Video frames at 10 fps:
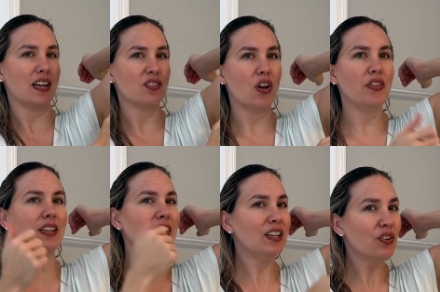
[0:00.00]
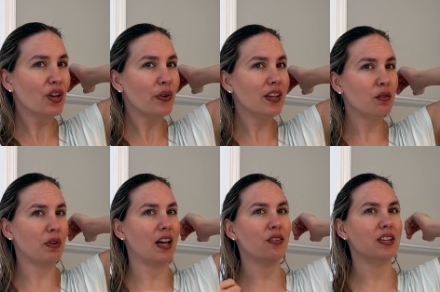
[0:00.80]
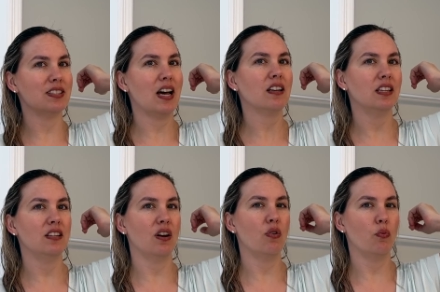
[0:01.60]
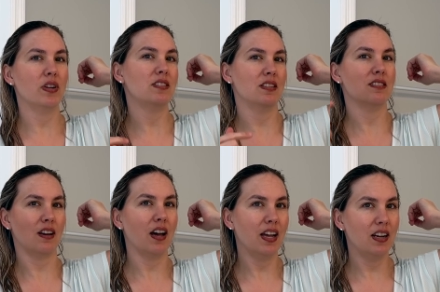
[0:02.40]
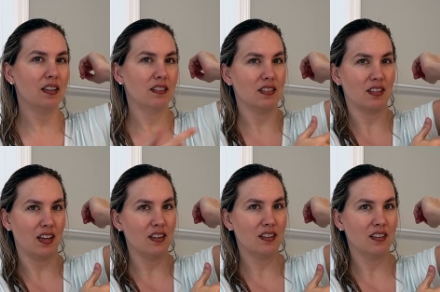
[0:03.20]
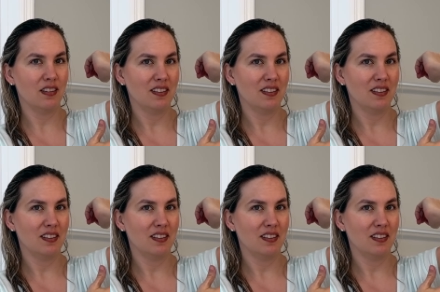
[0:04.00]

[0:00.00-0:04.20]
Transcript: I saw the needle go in, but I don't exactly know what's inside the skin.